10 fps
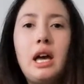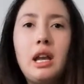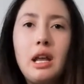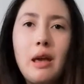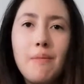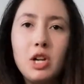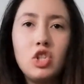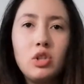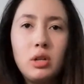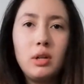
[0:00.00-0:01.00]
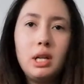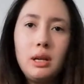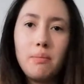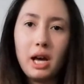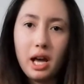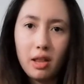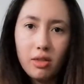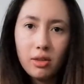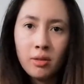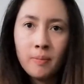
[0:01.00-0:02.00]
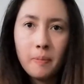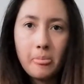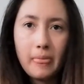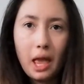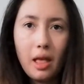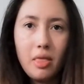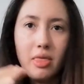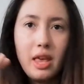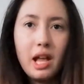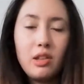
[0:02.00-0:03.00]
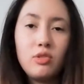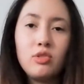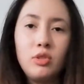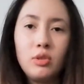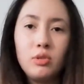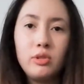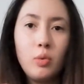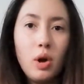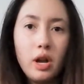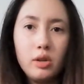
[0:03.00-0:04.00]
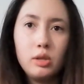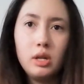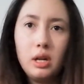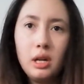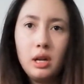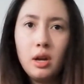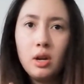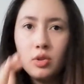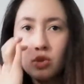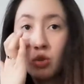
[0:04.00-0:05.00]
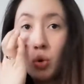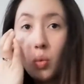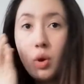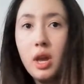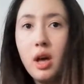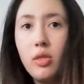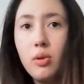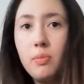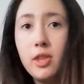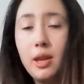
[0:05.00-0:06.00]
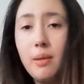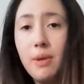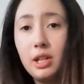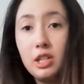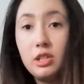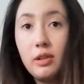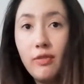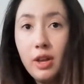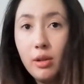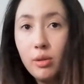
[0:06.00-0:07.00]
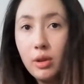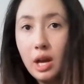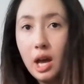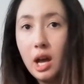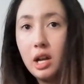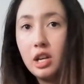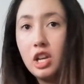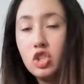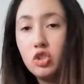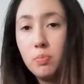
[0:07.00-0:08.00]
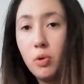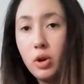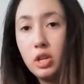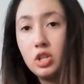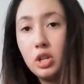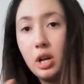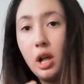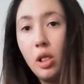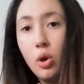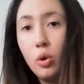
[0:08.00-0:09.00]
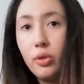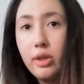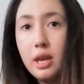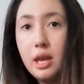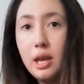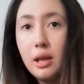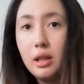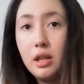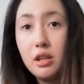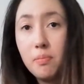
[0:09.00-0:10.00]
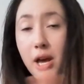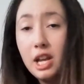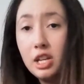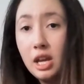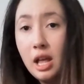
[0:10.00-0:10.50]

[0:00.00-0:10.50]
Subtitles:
an imaginary path that encircles the wire. So we add up the magnetic field at each point along this path.